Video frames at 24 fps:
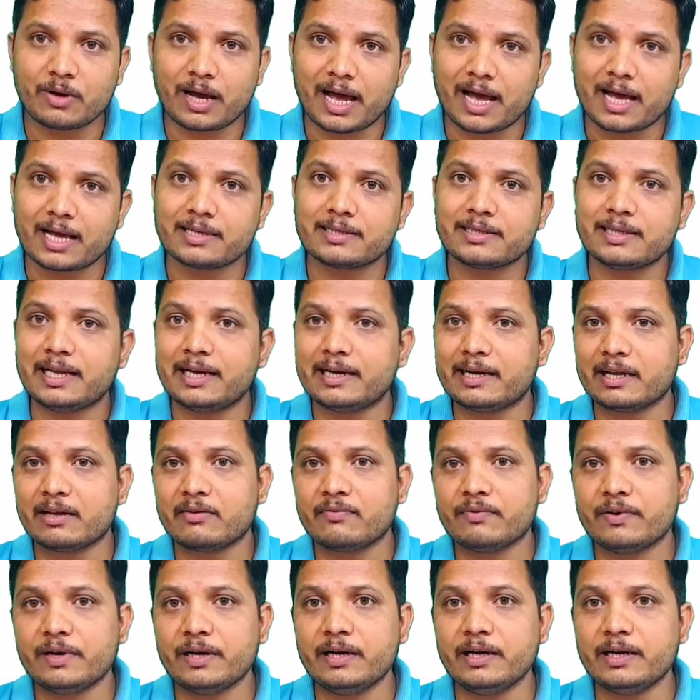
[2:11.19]
as electric
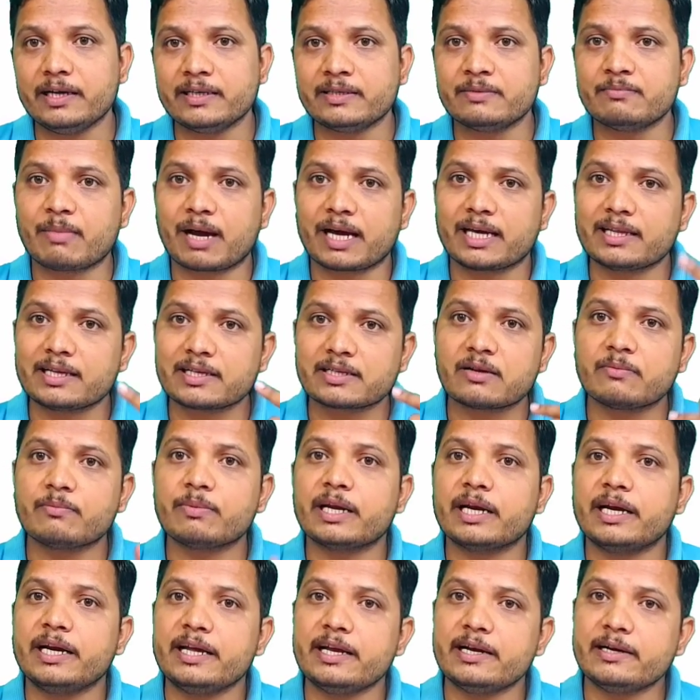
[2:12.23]
field is minus of
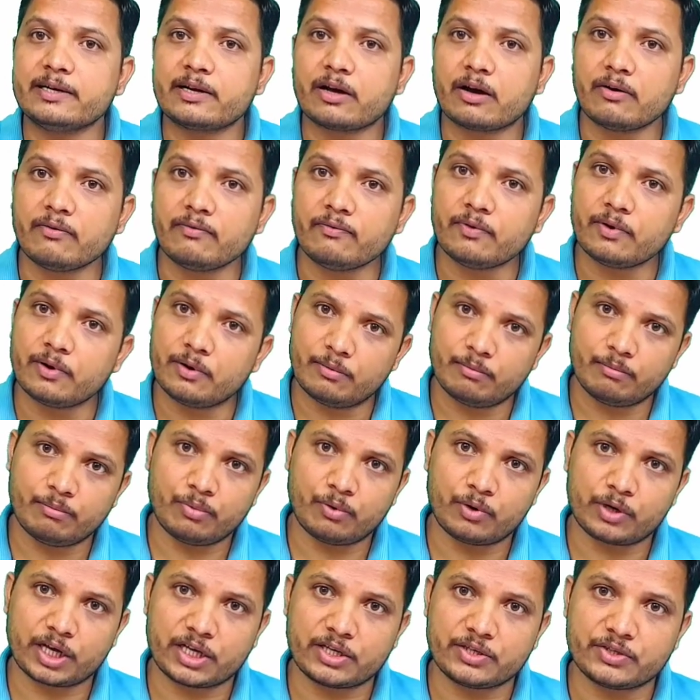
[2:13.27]
gradient of
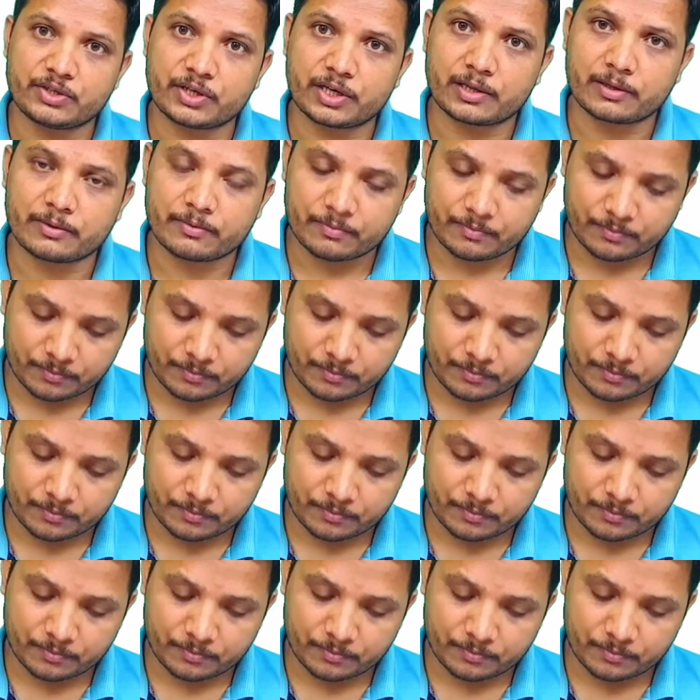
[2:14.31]
potential.